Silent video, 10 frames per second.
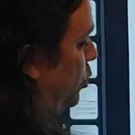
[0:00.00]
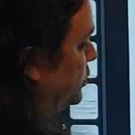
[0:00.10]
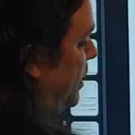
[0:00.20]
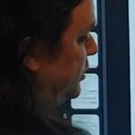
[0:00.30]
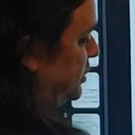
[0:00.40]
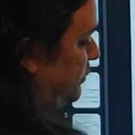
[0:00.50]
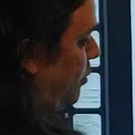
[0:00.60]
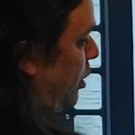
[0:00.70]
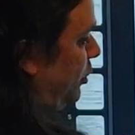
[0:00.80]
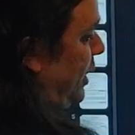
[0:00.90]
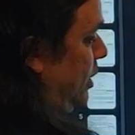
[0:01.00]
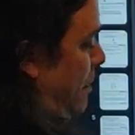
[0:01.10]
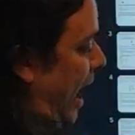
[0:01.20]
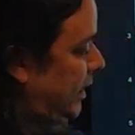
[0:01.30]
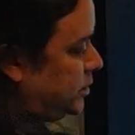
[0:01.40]
responses for both
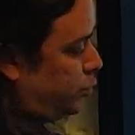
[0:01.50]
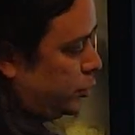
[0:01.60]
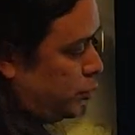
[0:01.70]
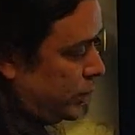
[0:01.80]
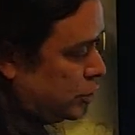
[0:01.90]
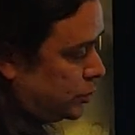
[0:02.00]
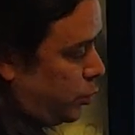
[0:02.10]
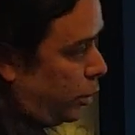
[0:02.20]
kinematics, which we just